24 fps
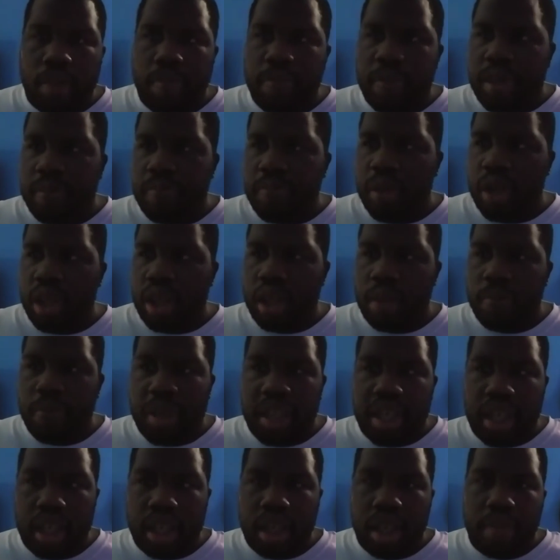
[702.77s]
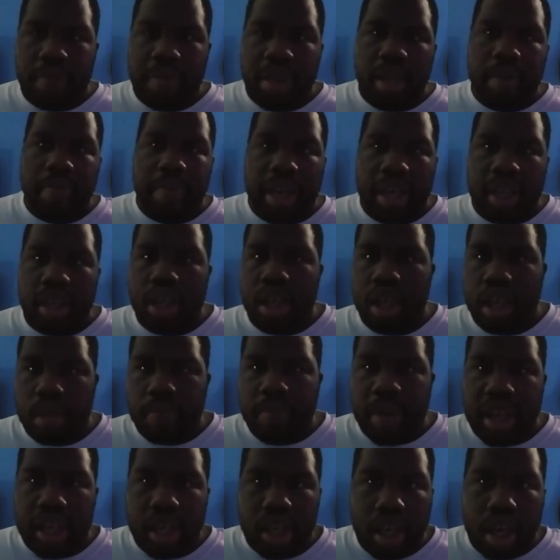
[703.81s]
could potentially be matches
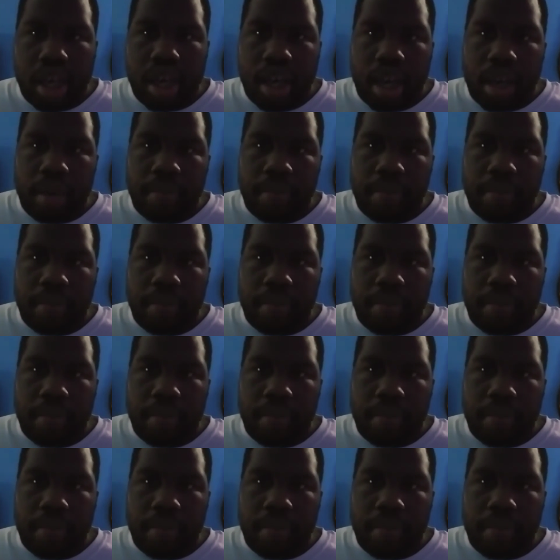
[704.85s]
of the